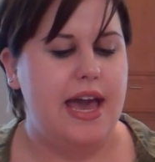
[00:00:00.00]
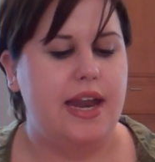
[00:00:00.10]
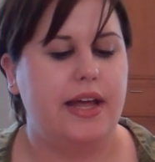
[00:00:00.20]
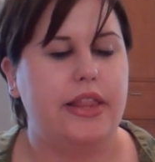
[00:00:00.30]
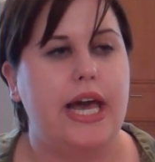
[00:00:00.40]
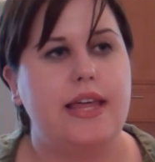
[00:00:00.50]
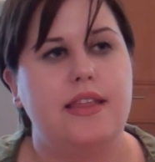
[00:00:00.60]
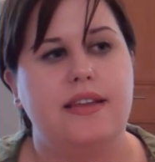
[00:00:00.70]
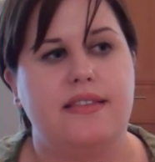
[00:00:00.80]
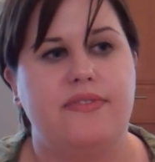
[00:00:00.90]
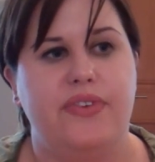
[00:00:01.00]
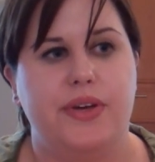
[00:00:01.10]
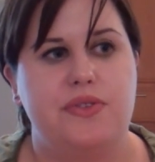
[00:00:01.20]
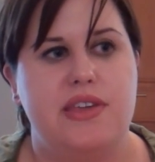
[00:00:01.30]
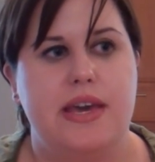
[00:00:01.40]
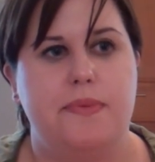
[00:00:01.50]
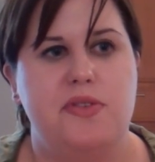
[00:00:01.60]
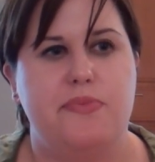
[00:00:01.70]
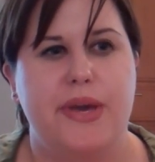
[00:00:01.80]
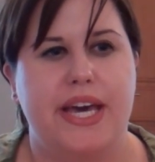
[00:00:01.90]
And I like that it's felt
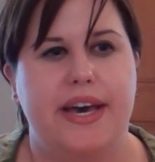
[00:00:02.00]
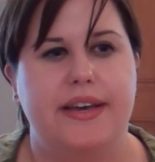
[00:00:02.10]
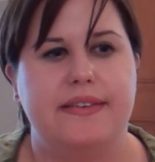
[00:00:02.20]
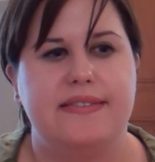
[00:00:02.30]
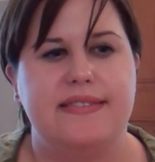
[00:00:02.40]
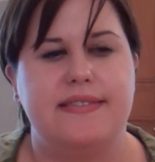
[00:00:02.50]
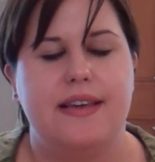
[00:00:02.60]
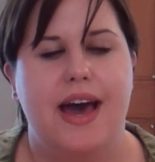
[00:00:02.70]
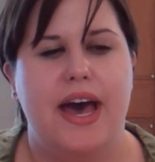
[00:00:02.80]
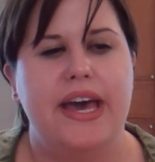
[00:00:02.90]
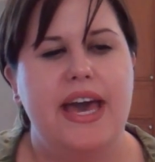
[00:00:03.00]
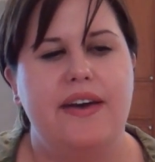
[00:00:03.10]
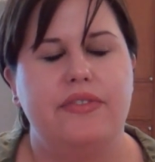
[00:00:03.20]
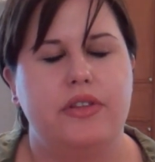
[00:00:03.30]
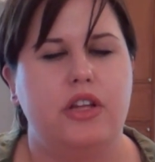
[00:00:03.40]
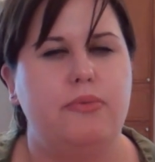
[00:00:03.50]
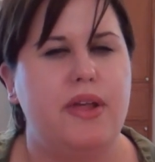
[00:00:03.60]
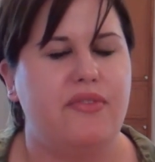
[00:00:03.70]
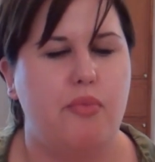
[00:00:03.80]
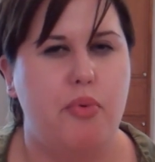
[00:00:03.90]
tipped because I have a little
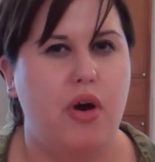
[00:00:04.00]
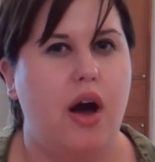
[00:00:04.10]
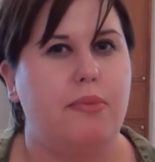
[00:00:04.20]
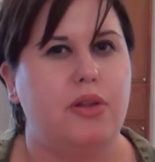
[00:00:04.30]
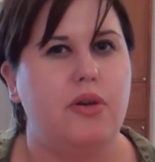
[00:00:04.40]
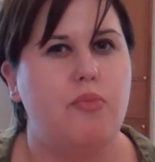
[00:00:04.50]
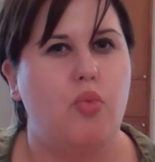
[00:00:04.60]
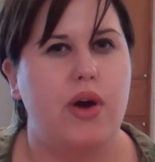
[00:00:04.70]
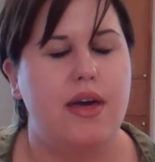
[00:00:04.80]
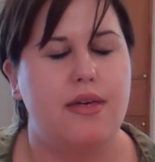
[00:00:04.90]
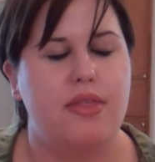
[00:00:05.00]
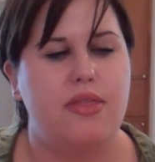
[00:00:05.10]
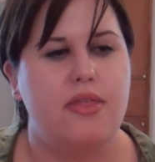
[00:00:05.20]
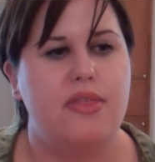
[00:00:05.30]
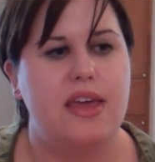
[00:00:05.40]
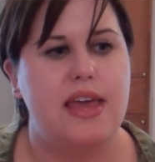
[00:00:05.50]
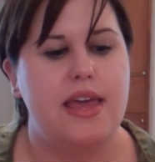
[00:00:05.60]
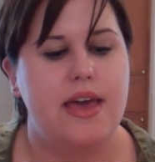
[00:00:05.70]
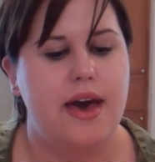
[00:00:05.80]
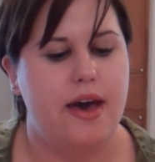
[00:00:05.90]
bit of a problem with
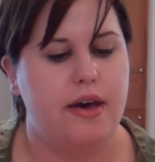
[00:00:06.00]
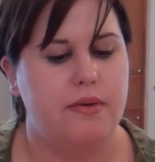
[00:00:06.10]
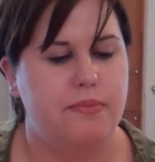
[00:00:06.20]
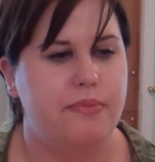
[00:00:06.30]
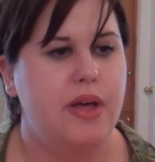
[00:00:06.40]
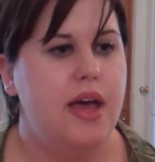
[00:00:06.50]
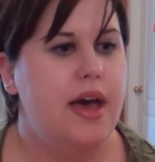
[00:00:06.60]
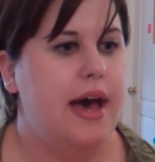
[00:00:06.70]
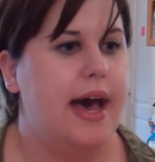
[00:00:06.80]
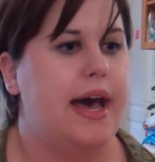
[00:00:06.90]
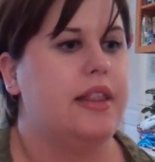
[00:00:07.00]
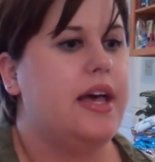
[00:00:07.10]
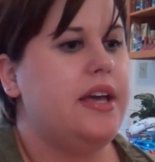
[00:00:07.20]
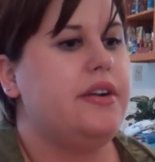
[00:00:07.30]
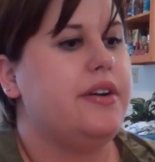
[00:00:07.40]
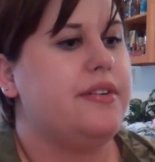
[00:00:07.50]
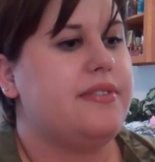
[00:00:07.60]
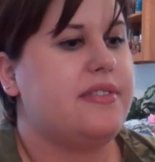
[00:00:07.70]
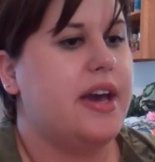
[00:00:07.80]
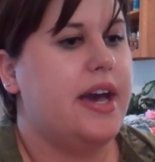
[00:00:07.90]
the
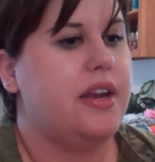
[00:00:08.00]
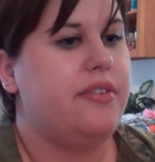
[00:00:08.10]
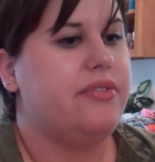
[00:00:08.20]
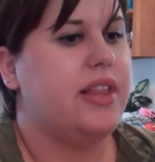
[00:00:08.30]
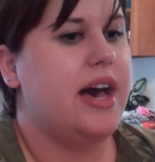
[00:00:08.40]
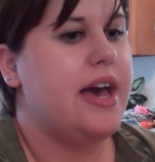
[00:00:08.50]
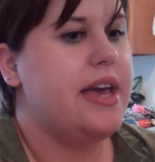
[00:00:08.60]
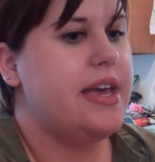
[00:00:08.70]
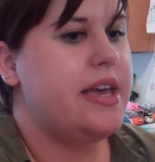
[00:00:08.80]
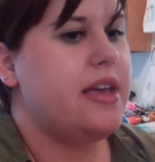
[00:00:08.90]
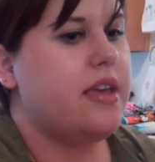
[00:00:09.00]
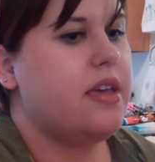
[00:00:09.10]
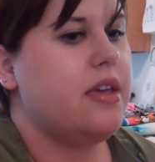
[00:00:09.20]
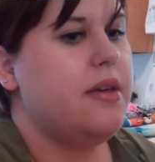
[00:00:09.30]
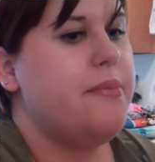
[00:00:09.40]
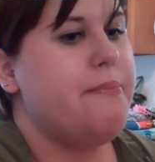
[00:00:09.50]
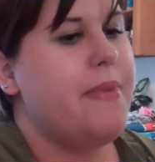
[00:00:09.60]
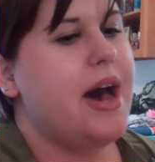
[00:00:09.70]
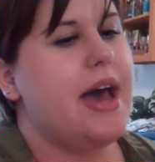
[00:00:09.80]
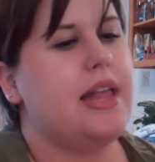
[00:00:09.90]
eyeliners, kind of like
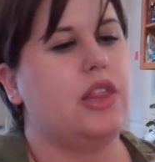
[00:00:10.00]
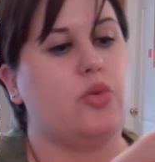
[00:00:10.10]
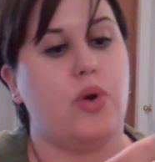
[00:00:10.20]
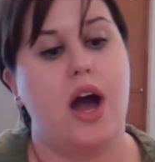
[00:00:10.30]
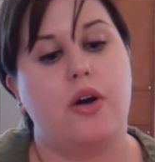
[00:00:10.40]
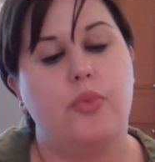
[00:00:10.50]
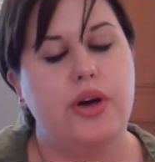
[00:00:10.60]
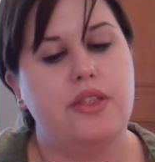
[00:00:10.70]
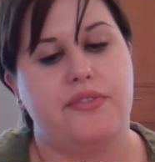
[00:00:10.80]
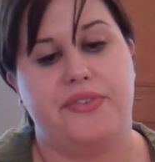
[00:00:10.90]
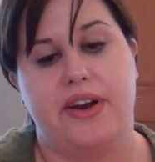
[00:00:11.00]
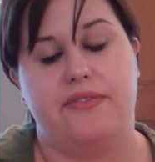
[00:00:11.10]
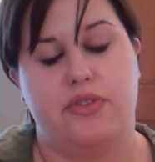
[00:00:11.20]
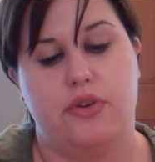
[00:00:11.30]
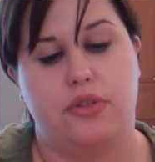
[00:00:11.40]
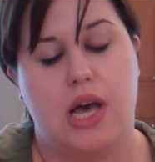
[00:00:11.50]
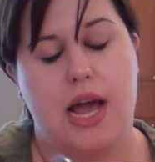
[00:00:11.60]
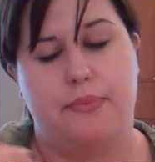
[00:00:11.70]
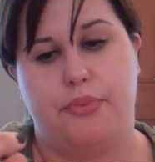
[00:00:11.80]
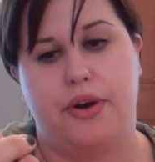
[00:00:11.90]
my Lorac one, the front of the
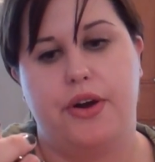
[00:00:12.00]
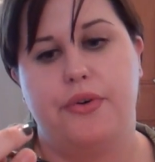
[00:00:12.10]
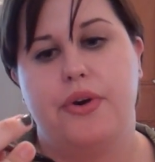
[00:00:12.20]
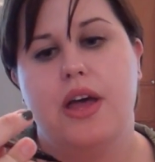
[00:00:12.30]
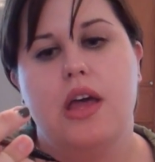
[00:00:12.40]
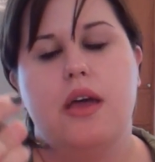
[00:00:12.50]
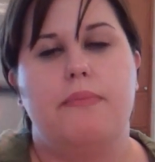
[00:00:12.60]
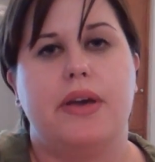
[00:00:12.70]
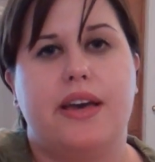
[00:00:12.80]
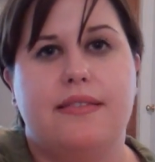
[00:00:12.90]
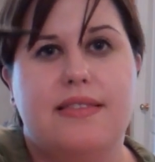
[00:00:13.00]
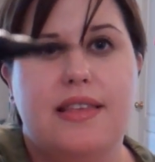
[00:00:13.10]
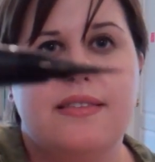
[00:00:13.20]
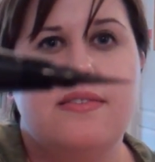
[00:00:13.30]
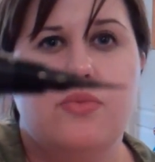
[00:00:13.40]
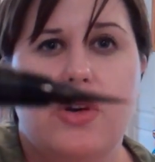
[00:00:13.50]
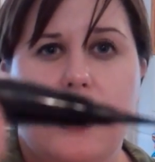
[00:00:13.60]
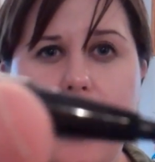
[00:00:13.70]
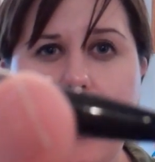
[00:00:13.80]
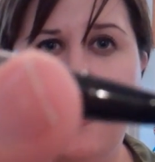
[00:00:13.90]
Line Pro, because this
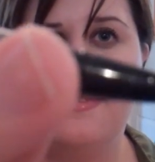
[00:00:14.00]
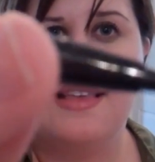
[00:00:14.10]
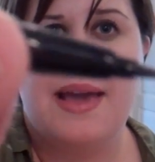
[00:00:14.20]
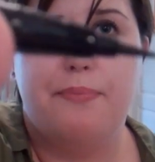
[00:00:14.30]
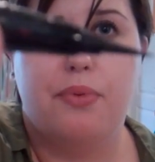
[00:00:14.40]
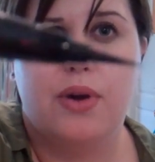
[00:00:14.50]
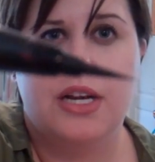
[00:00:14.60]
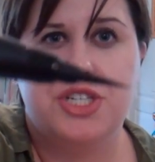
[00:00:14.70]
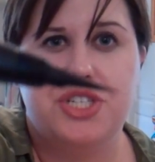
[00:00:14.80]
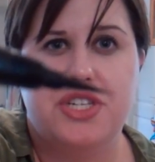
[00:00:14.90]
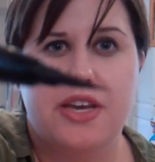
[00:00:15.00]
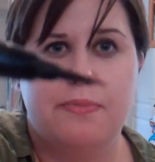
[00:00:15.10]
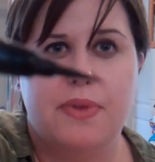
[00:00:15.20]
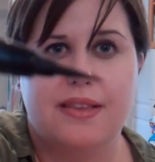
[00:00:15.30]
one has a brush tip.